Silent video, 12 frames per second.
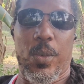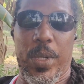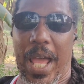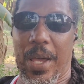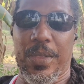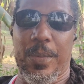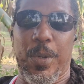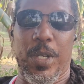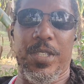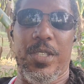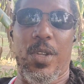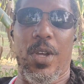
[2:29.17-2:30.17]
without the
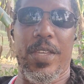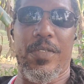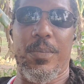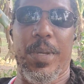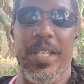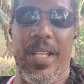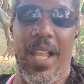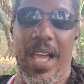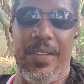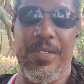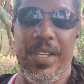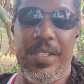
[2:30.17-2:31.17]
person not even being
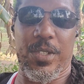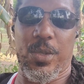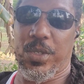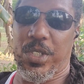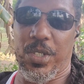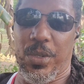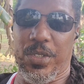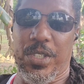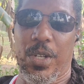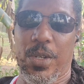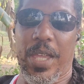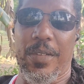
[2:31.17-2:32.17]
alive. Yeah, so
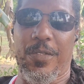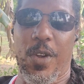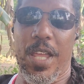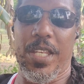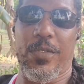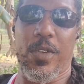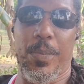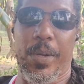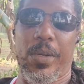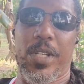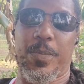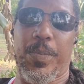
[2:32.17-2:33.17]
don't get frightened if your
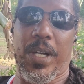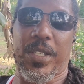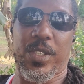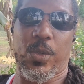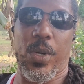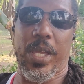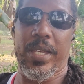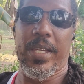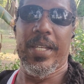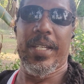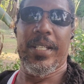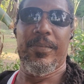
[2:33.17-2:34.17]
parent has passed away.
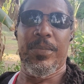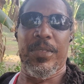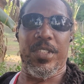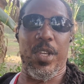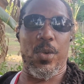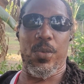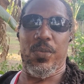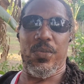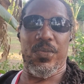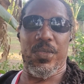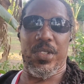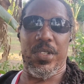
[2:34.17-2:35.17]
So
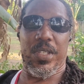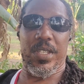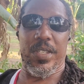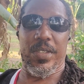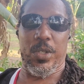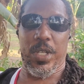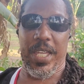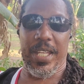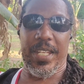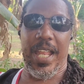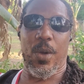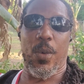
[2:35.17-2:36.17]
you can
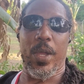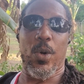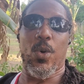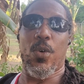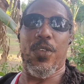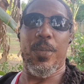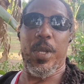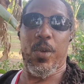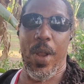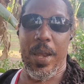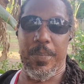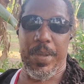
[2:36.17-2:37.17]
get it that way, or from the
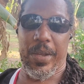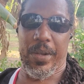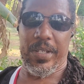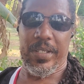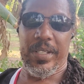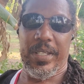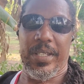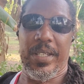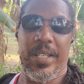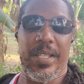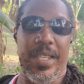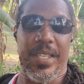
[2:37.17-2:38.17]
grandparent.
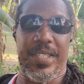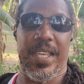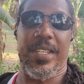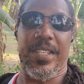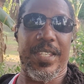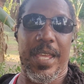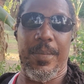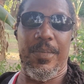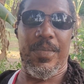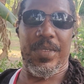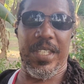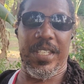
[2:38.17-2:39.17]
As I said, the
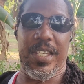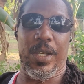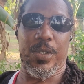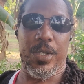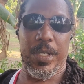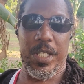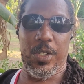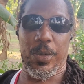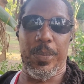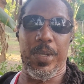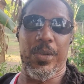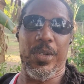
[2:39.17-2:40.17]
same details. You'll
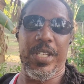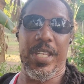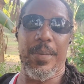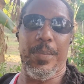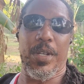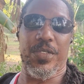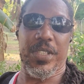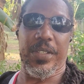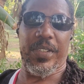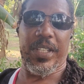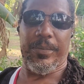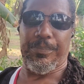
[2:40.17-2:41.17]
need their birth
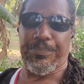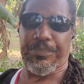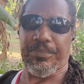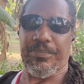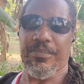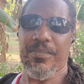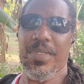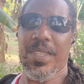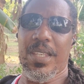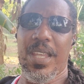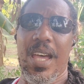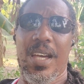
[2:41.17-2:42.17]
certificate.
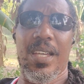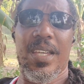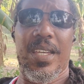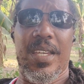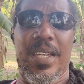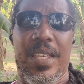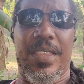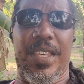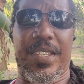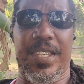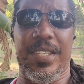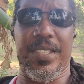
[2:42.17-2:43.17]
Now,
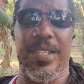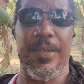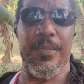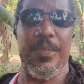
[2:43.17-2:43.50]
this is